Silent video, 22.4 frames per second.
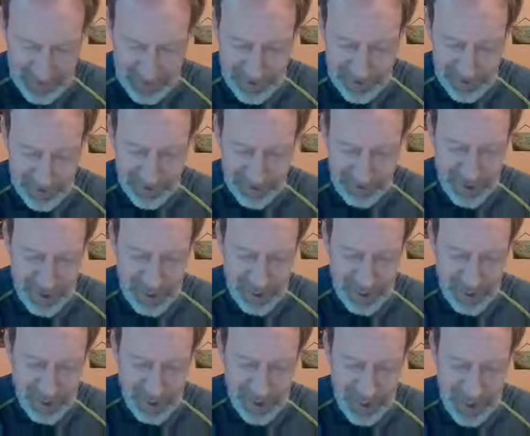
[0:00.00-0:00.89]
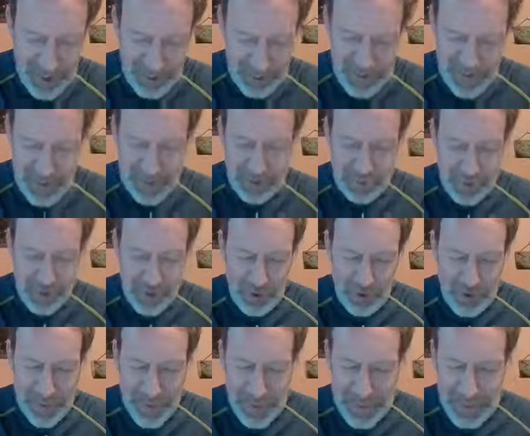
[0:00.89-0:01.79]
Good and gracious God, we give you
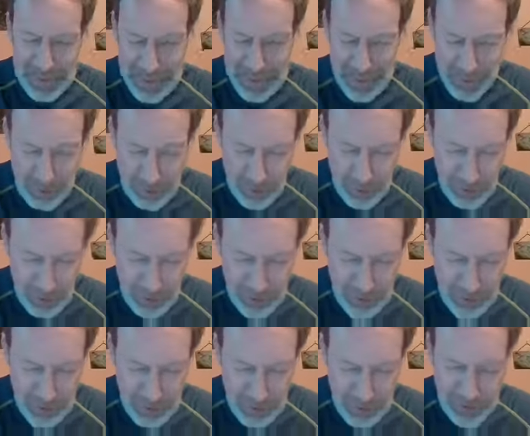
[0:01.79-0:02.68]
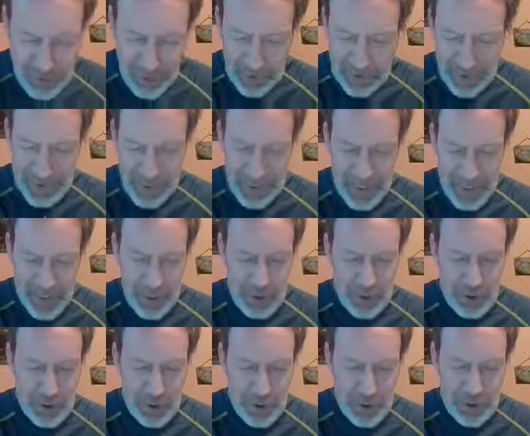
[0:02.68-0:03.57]
thanks that truly you count the
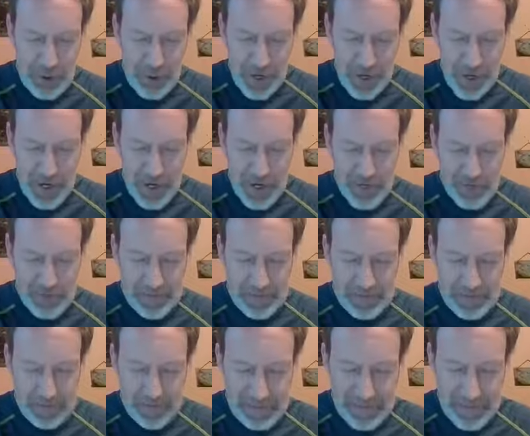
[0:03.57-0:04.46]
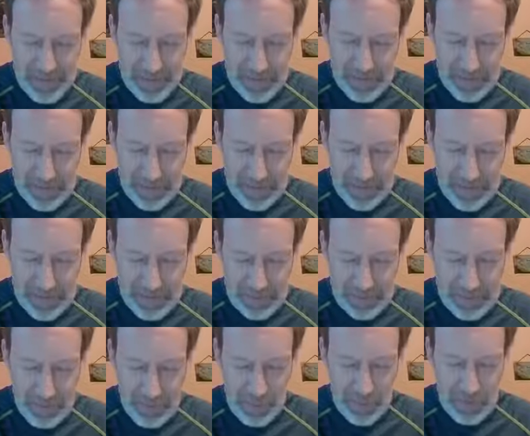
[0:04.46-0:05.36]
hairs on our head, that
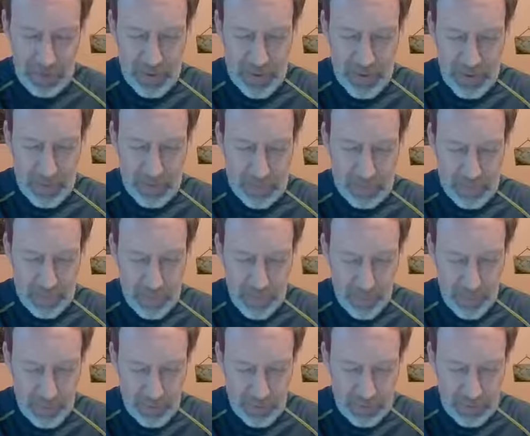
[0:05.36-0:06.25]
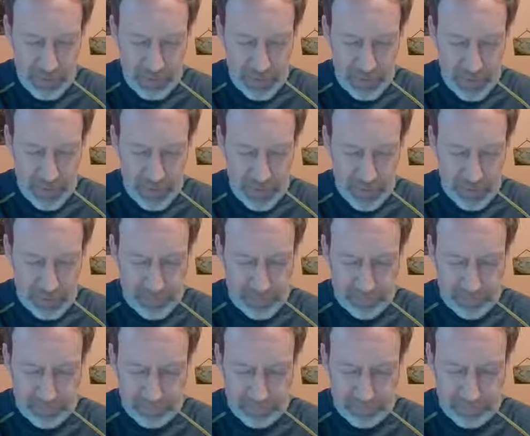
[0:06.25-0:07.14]
uh, your love, your
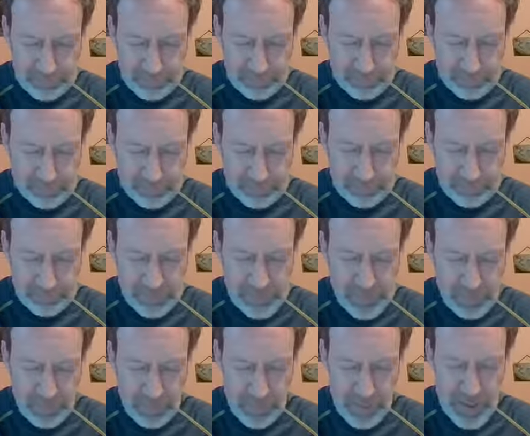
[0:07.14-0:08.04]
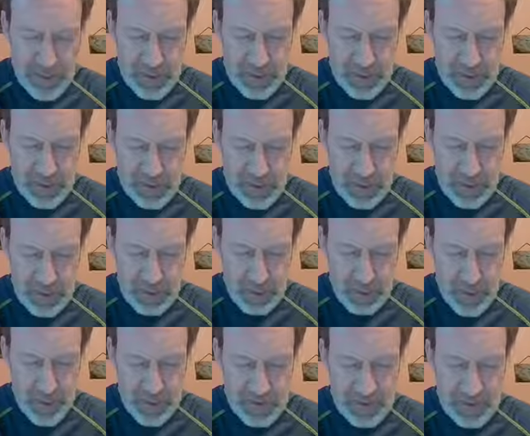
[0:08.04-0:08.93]
um, presence
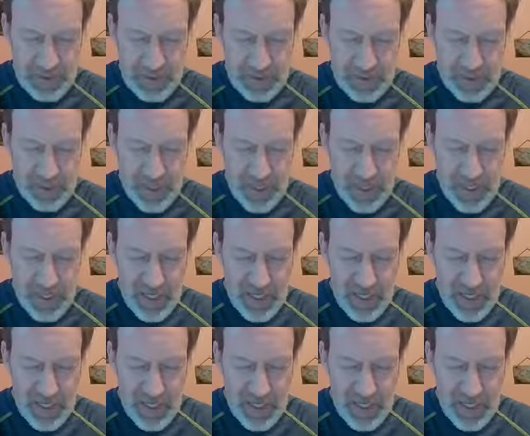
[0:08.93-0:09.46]
is with us.